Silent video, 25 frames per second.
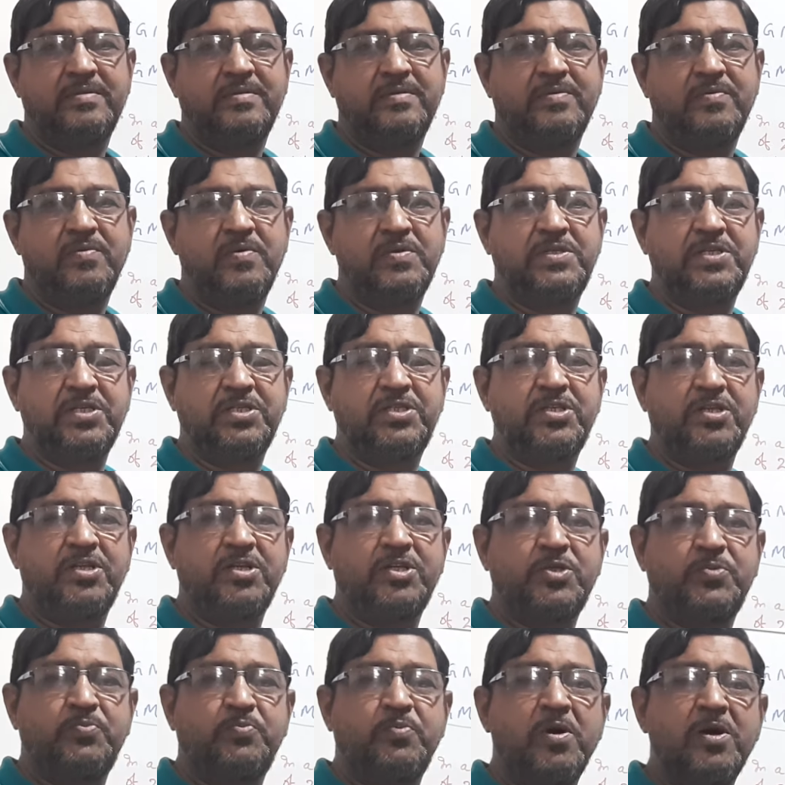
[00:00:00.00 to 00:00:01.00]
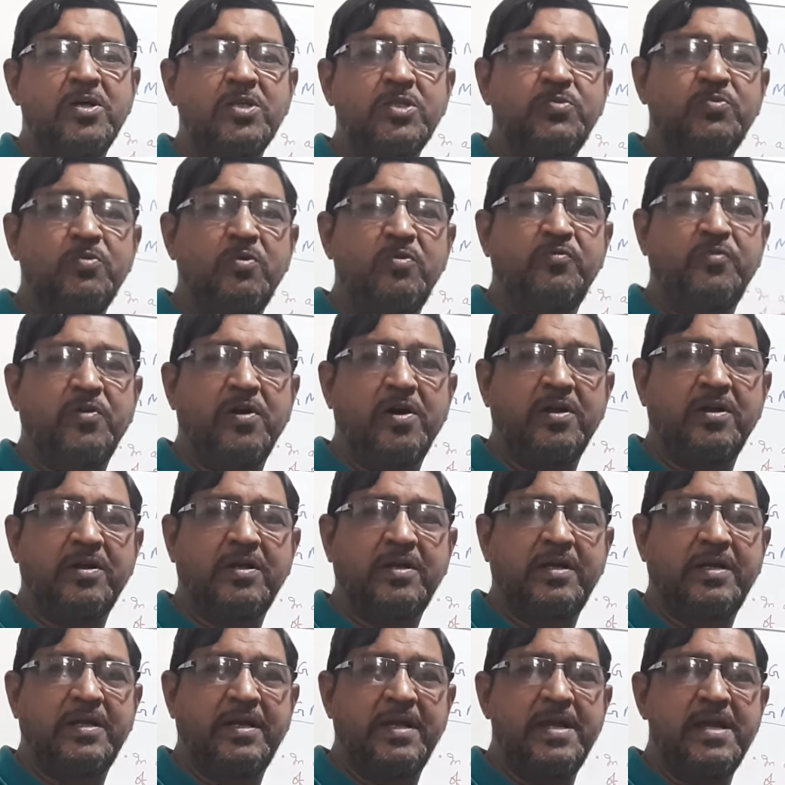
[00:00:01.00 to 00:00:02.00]
which is responsible for
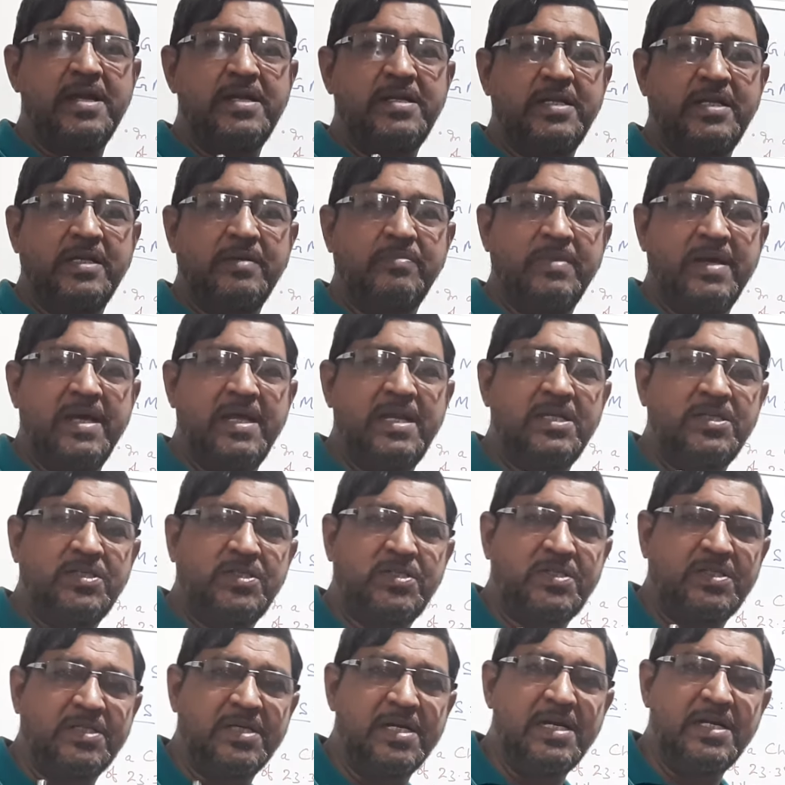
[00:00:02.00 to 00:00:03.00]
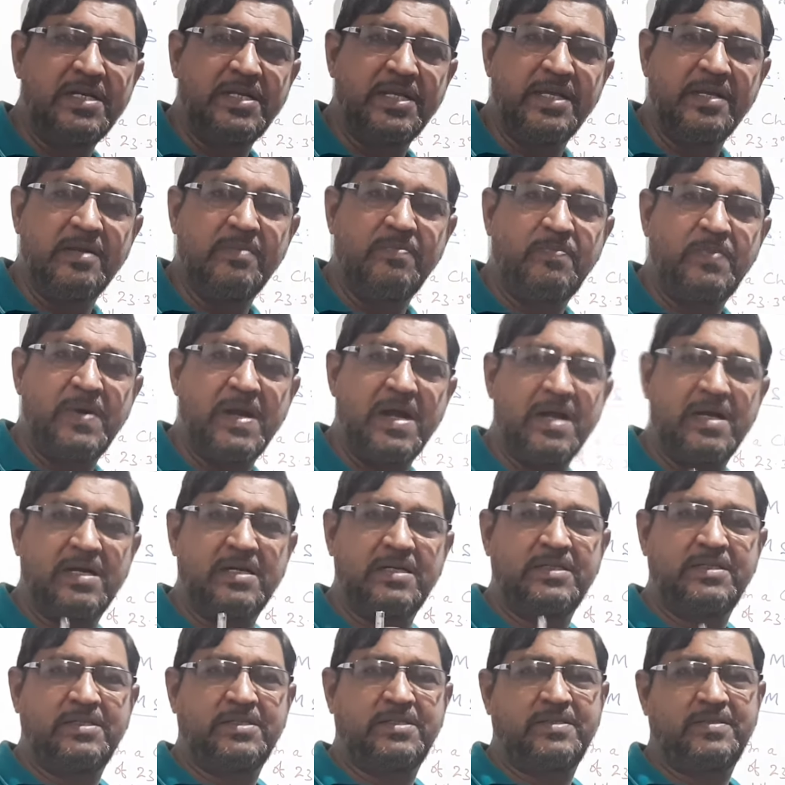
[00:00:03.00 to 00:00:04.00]
creating male sterility in
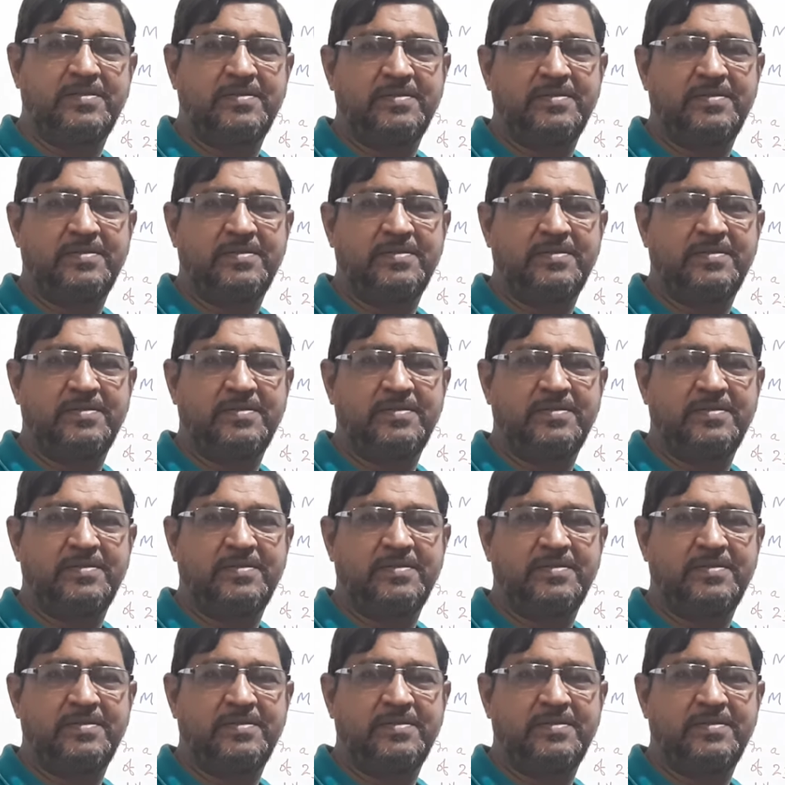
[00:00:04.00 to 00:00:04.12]
plants,